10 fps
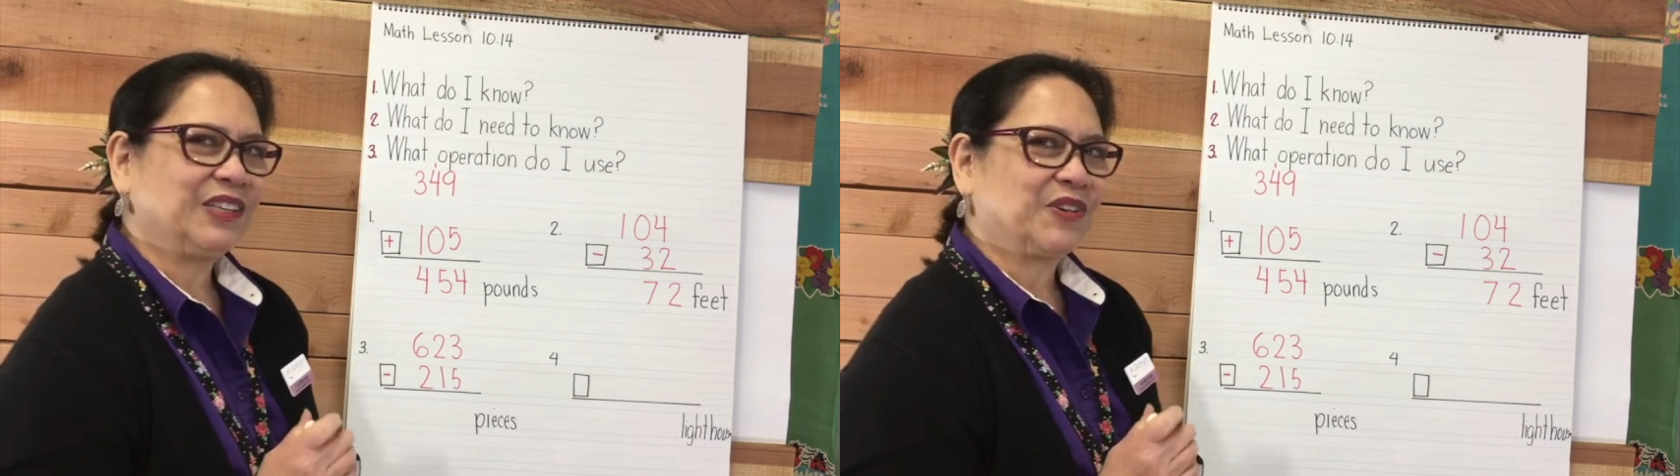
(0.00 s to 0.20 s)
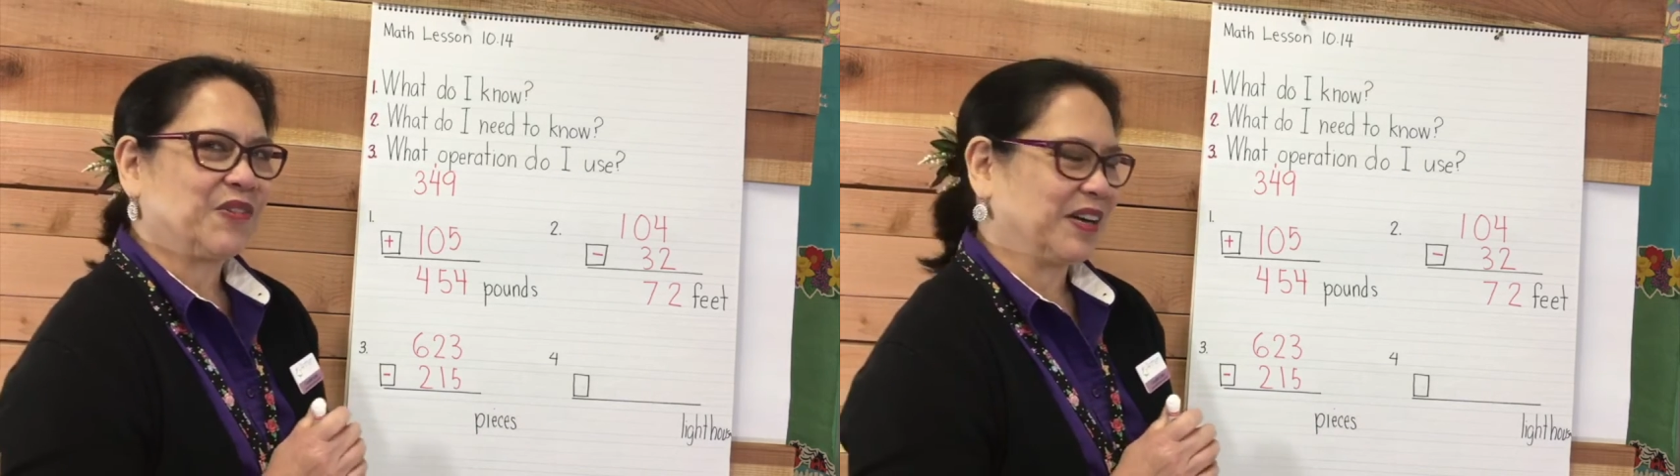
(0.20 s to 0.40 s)

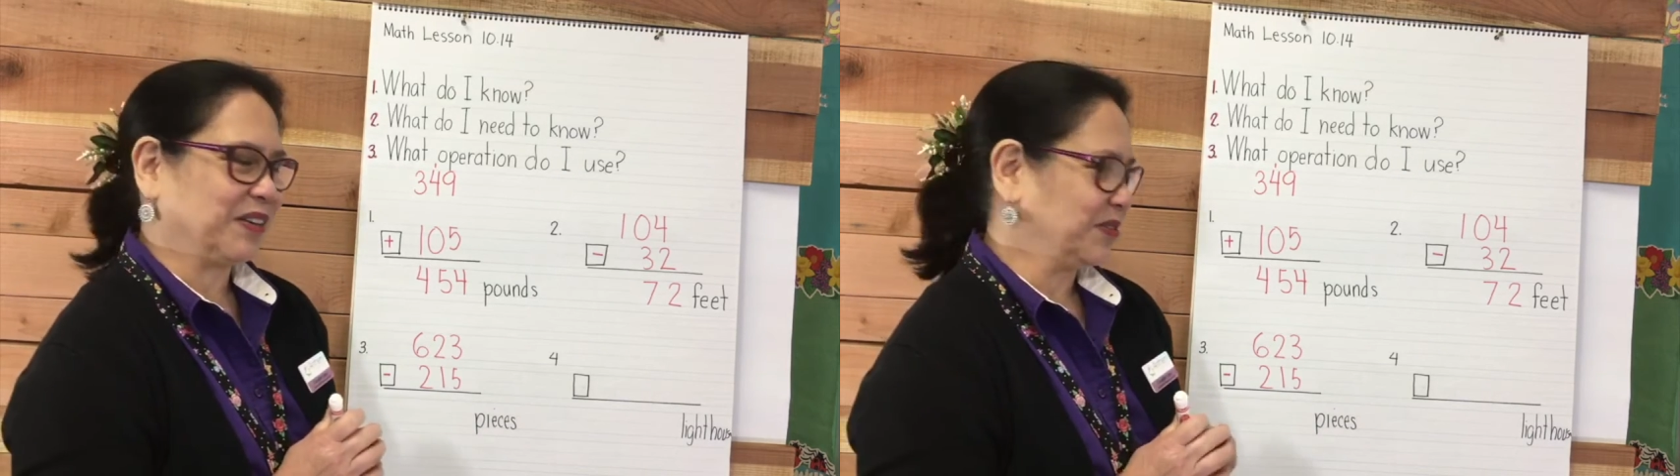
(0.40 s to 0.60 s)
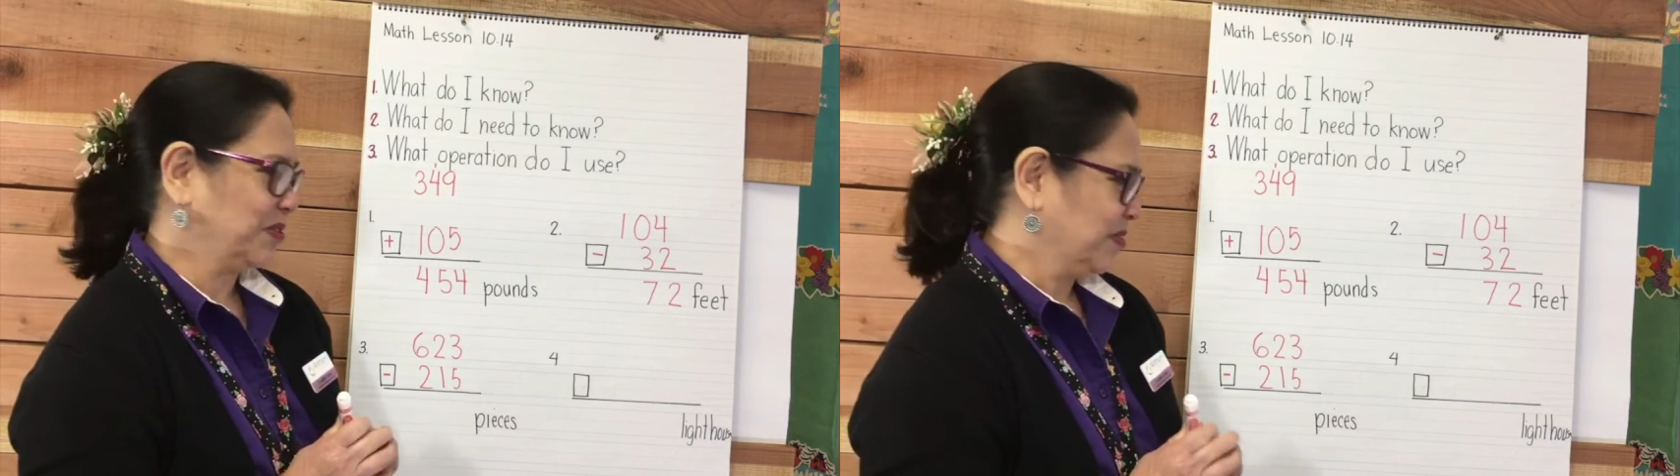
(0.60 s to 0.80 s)
know how
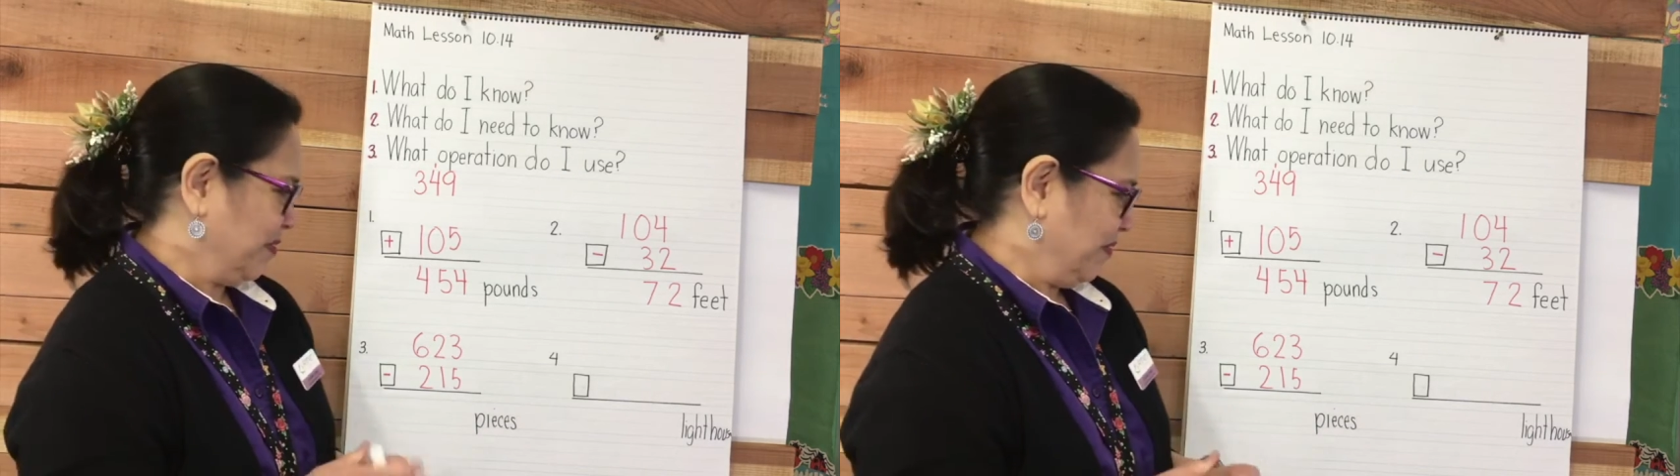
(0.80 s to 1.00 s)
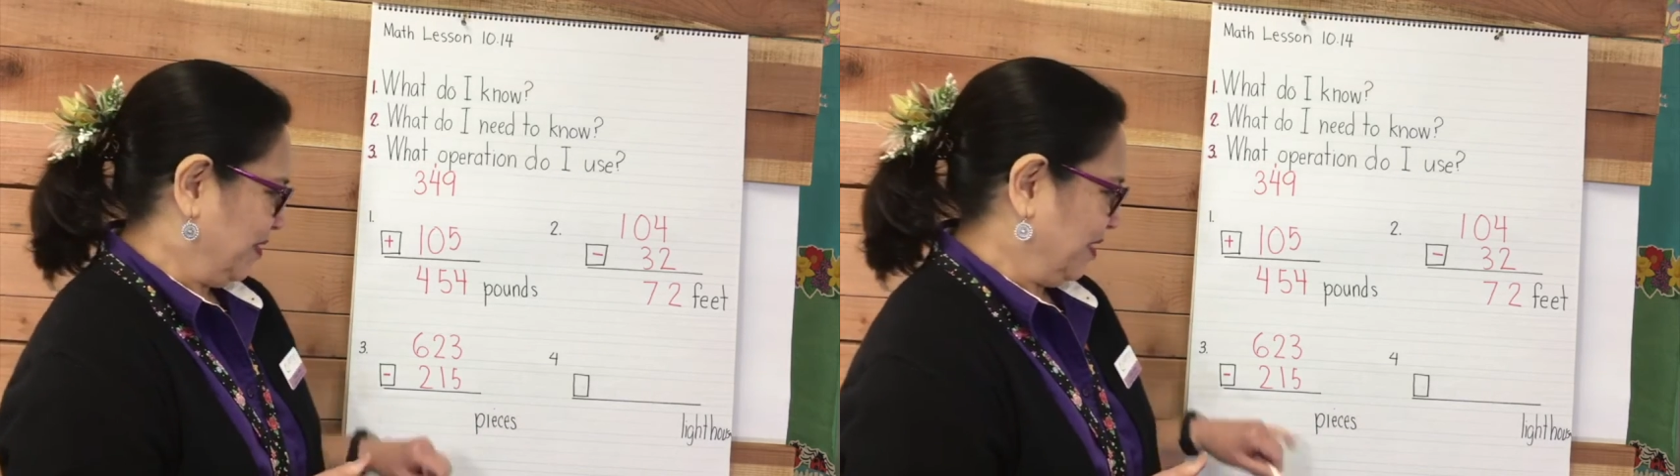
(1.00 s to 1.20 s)
to
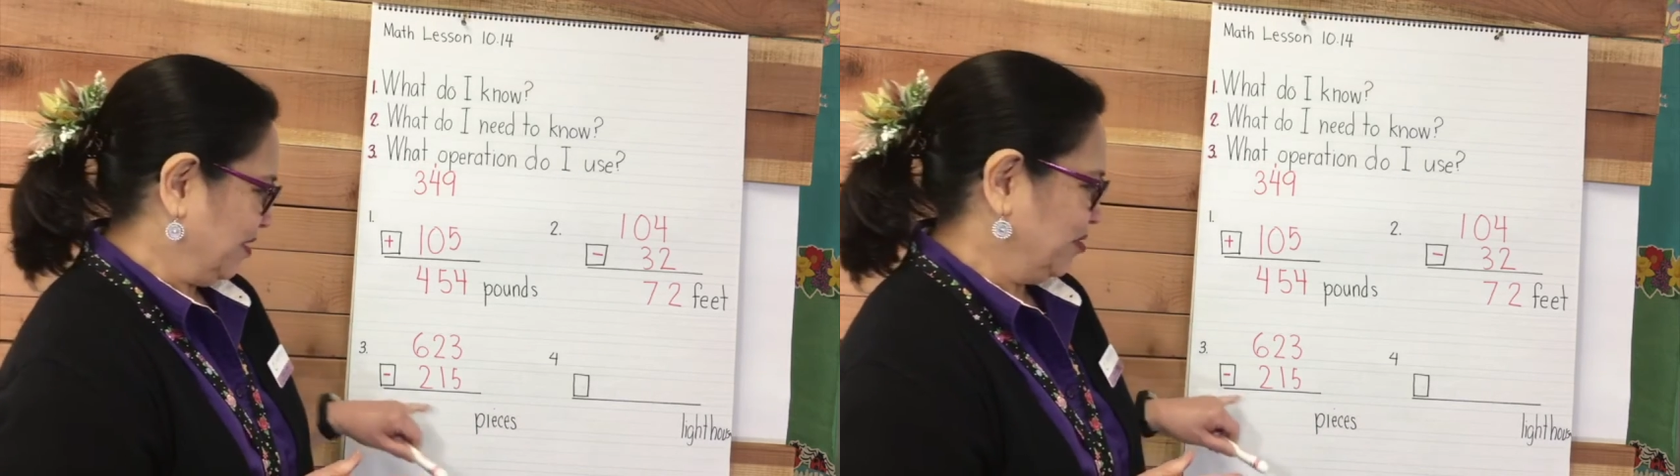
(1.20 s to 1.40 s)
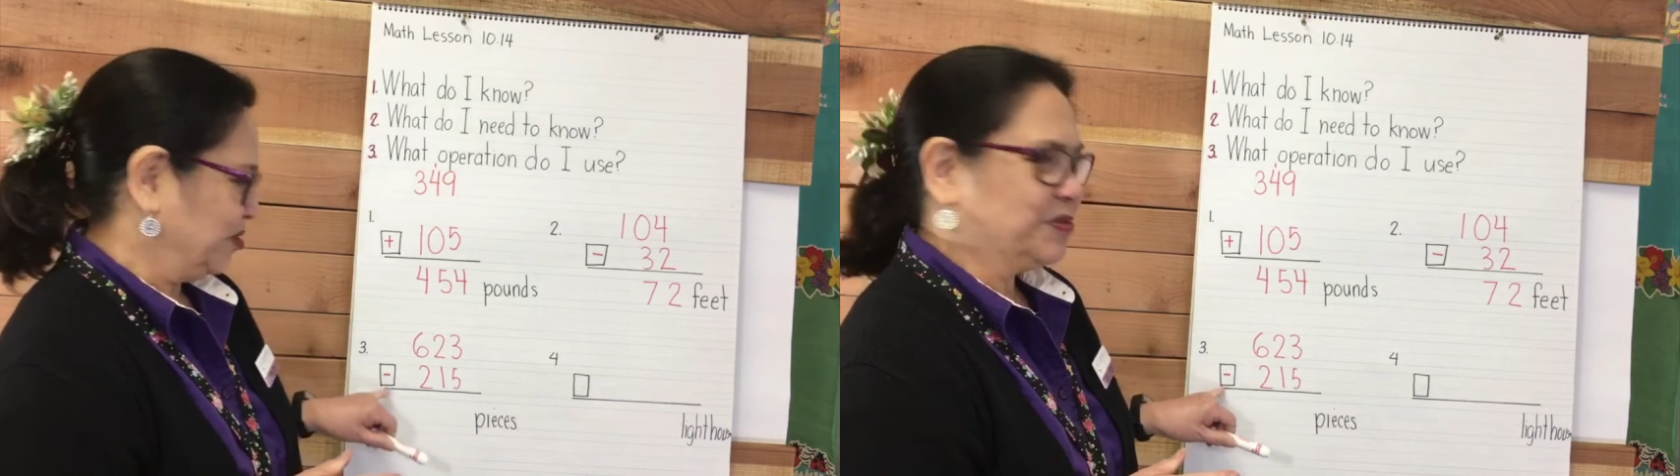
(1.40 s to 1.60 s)

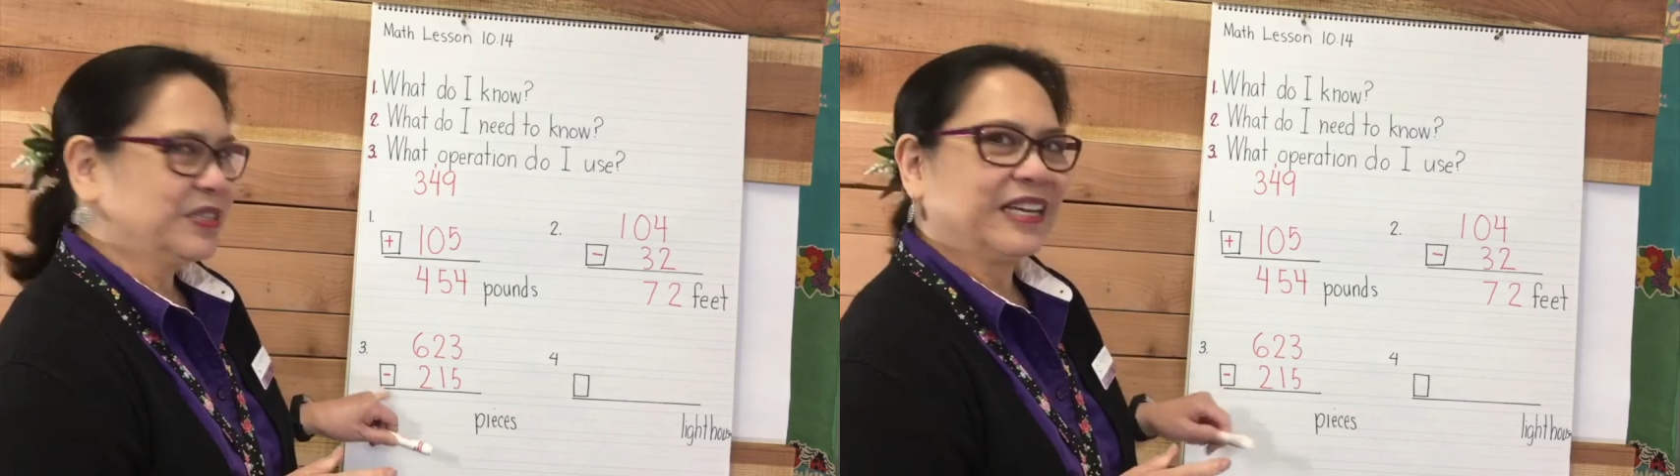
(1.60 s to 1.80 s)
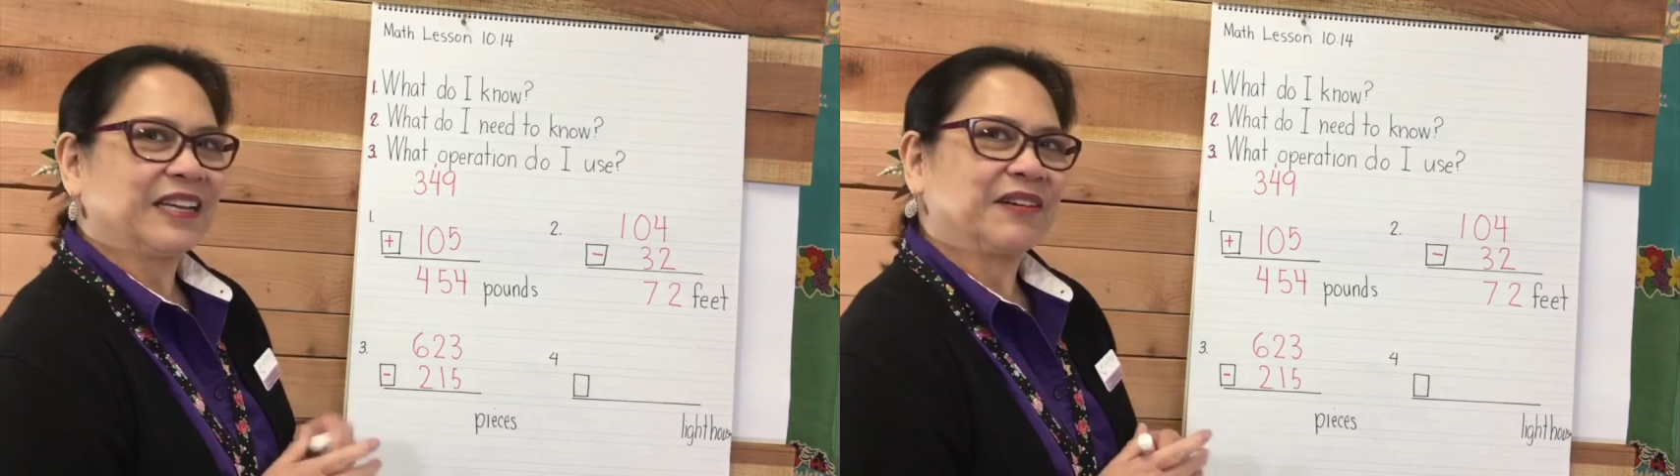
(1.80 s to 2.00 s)
do
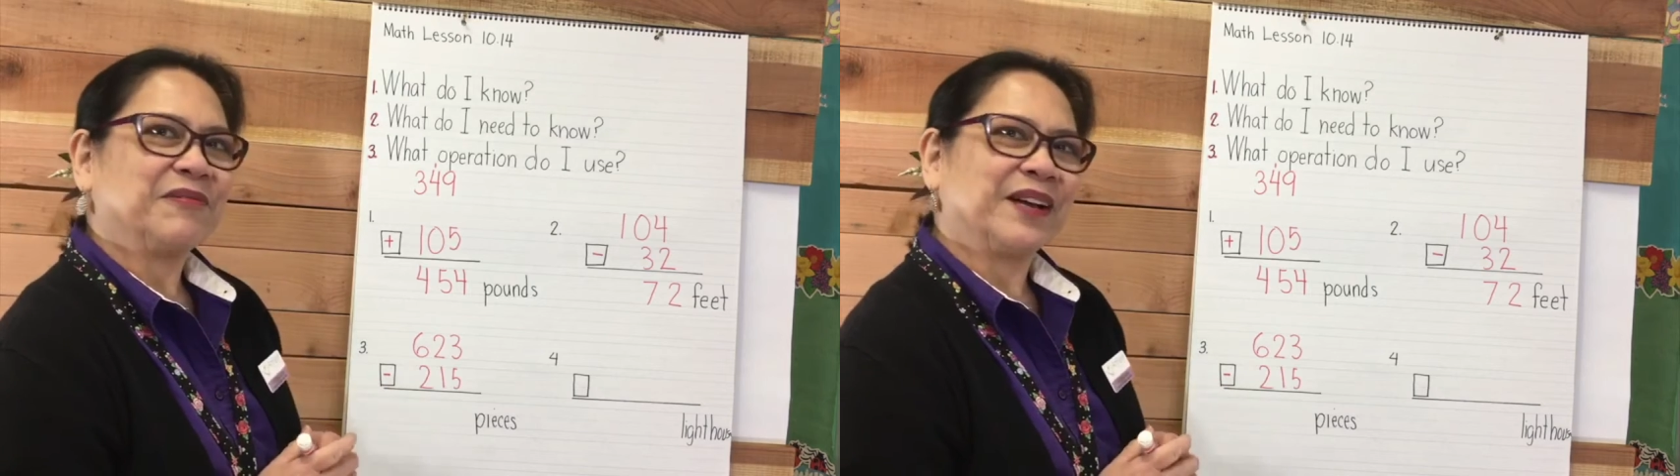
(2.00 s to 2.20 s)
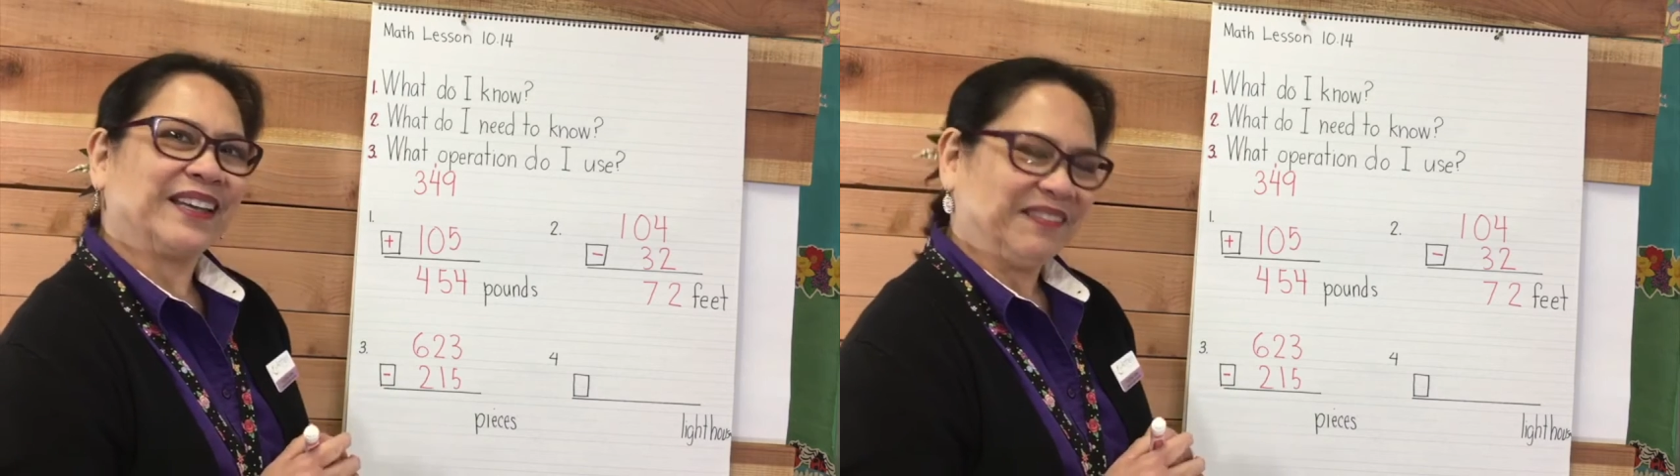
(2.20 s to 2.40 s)
takeaway.